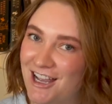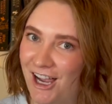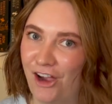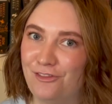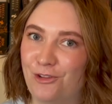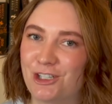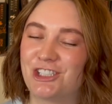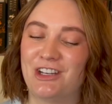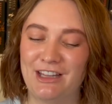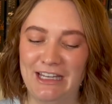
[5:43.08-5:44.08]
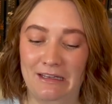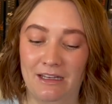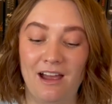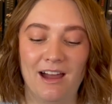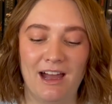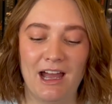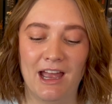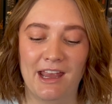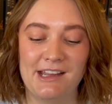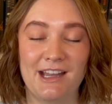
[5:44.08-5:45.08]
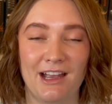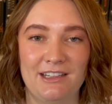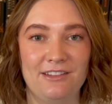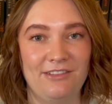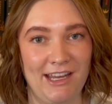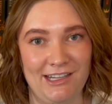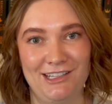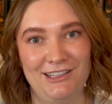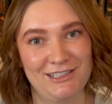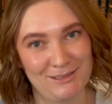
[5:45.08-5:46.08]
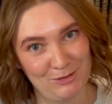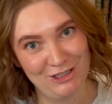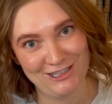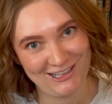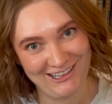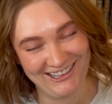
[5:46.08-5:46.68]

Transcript: Unfortunately, I kind of hated this book.